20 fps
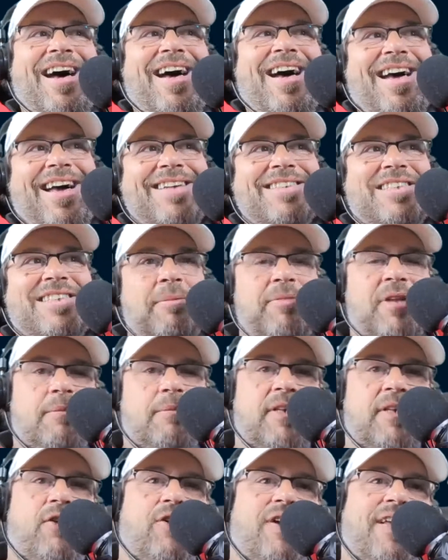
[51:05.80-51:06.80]
sometimes
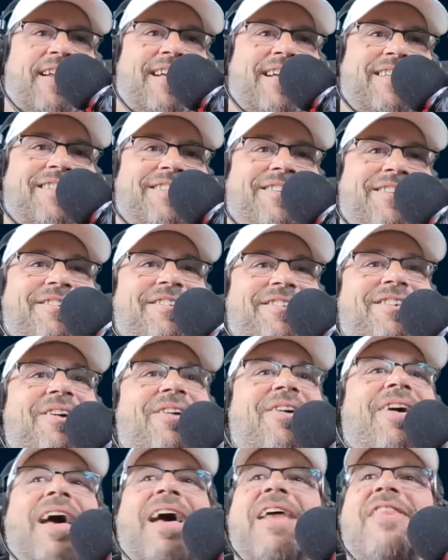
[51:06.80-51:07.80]
I don't connect to those. So
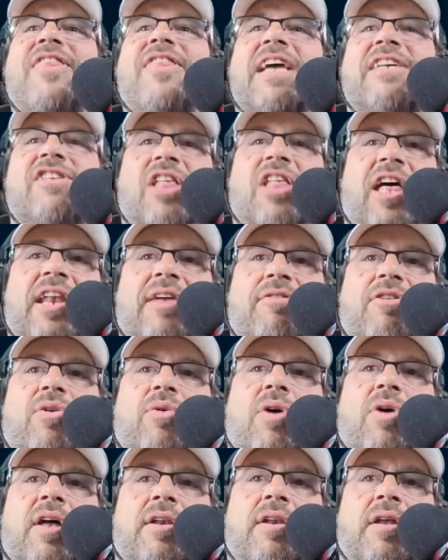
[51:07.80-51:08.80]
thanks a lot,
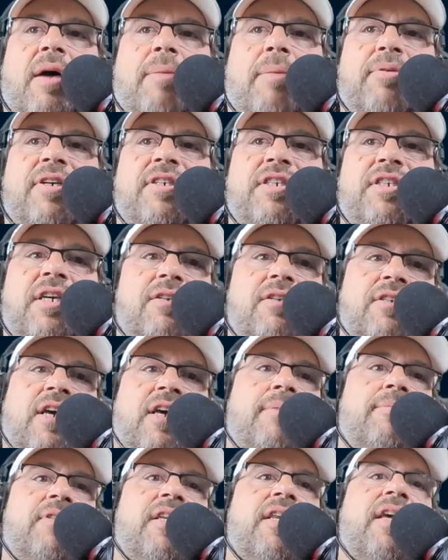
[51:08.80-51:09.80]
everyone. Appreciate your
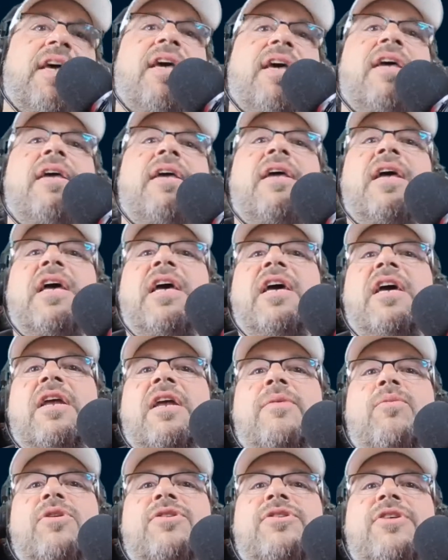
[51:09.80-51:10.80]
time today, and
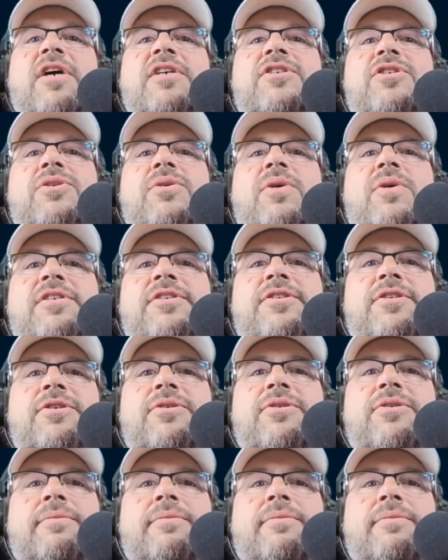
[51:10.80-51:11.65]
we'll talk to you all soon.